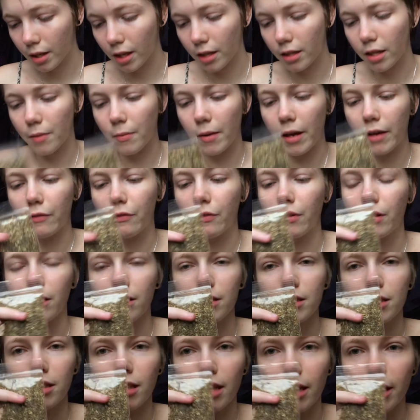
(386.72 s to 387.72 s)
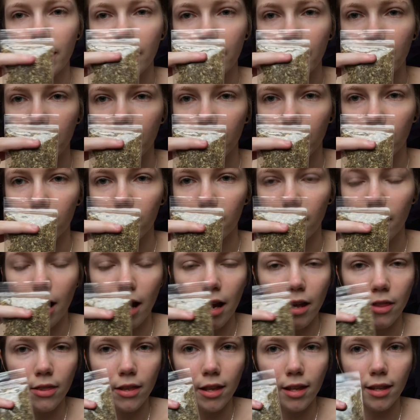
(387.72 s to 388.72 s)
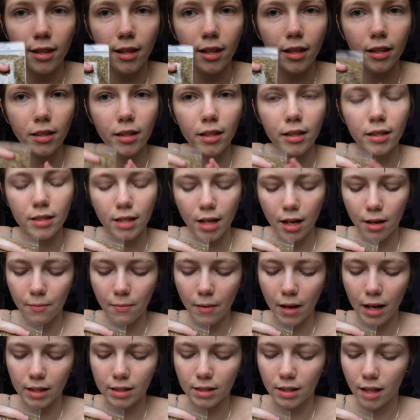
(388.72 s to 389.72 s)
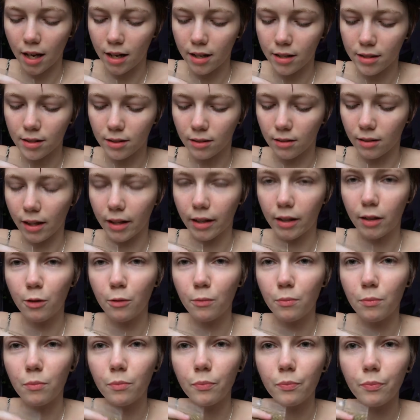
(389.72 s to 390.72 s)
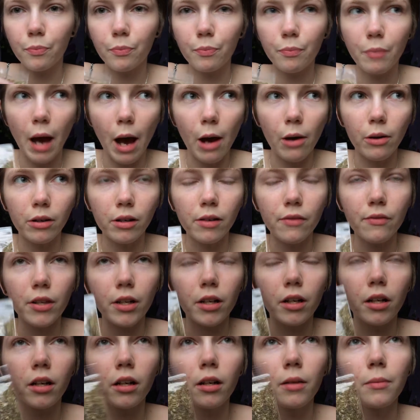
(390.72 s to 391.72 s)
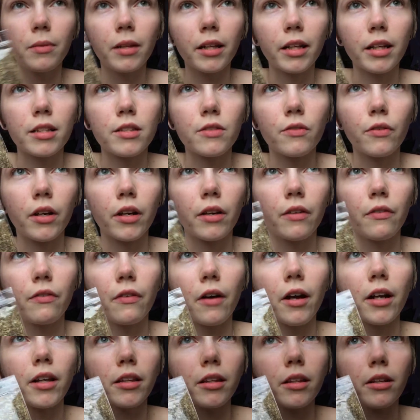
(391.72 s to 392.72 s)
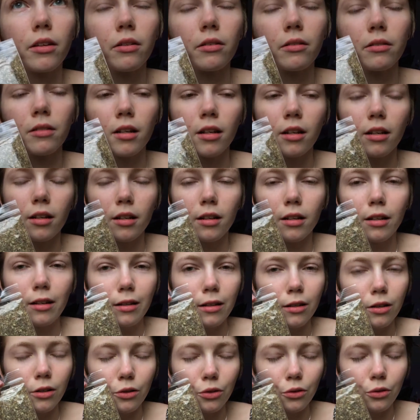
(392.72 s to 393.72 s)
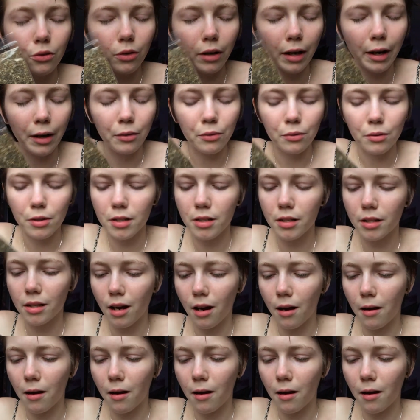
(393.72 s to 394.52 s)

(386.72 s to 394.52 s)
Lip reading: they might fill it to like here, and then like the entire backside is like powder of the herb, like it's very finely ground,